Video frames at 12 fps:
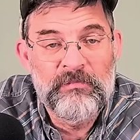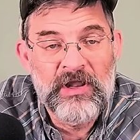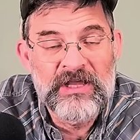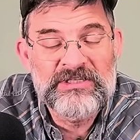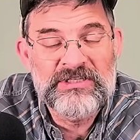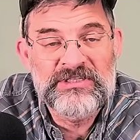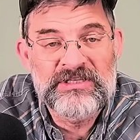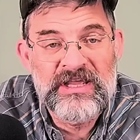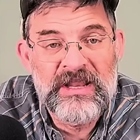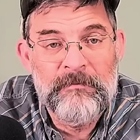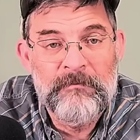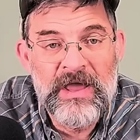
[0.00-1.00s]
places
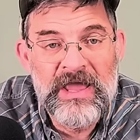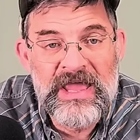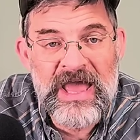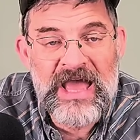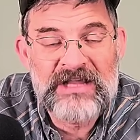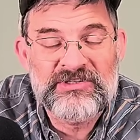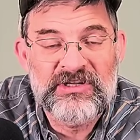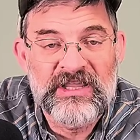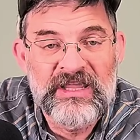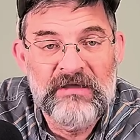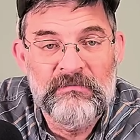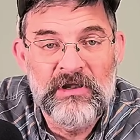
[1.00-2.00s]
that it may actually
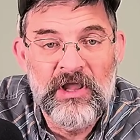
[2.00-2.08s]
get